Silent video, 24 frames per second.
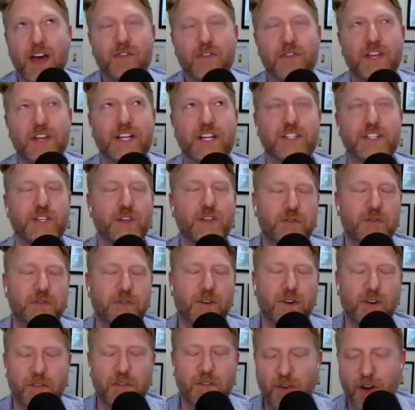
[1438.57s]
other thing too
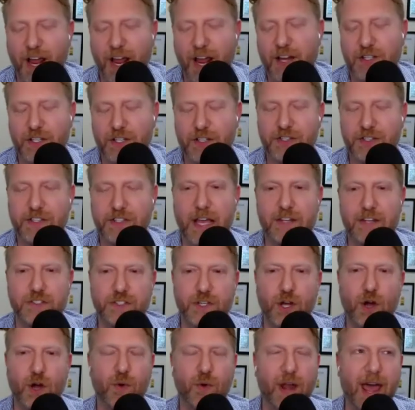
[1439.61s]
for for agents that
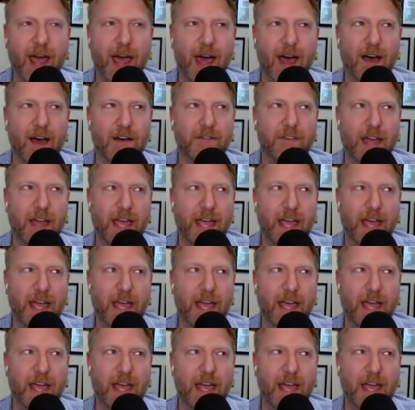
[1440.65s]
don't have